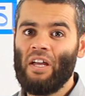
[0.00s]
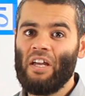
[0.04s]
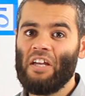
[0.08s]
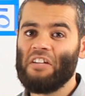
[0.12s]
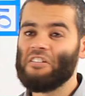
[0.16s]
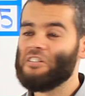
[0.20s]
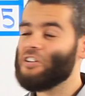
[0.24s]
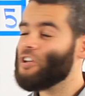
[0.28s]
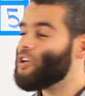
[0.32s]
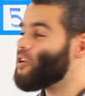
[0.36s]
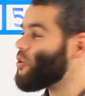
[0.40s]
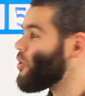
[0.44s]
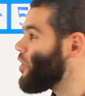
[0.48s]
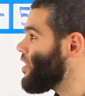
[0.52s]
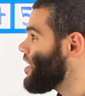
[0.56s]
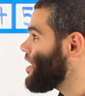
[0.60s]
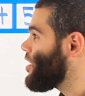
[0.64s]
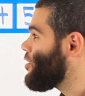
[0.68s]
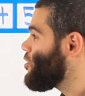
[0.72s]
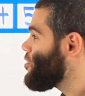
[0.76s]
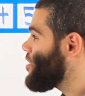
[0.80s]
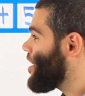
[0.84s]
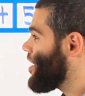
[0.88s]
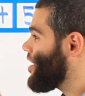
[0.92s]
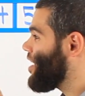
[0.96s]
It's
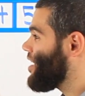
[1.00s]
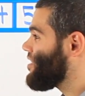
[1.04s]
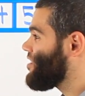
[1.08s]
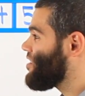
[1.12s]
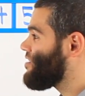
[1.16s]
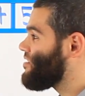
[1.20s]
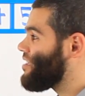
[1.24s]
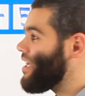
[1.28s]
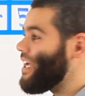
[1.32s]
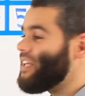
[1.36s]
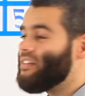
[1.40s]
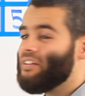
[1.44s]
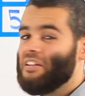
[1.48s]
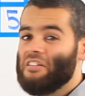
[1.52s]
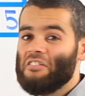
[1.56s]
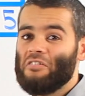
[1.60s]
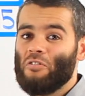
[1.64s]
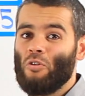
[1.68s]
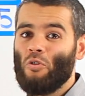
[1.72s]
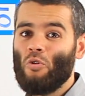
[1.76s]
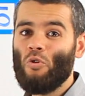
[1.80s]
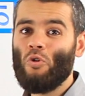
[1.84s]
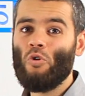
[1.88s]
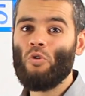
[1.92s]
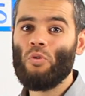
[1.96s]
critical that you understand this
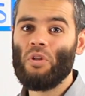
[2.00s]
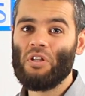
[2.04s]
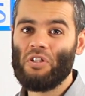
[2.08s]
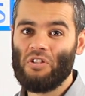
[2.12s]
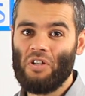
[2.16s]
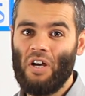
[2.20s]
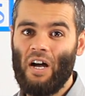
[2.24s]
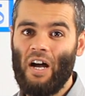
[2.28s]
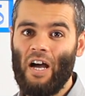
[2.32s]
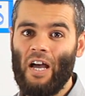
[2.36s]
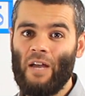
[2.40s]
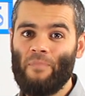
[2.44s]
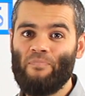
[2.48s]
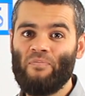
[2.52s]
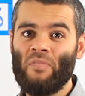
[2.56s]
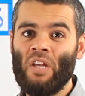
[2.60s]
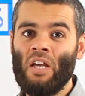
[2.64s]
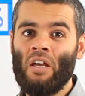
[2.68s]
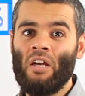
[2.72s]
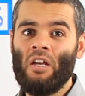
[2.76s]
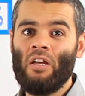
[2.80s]
all the time.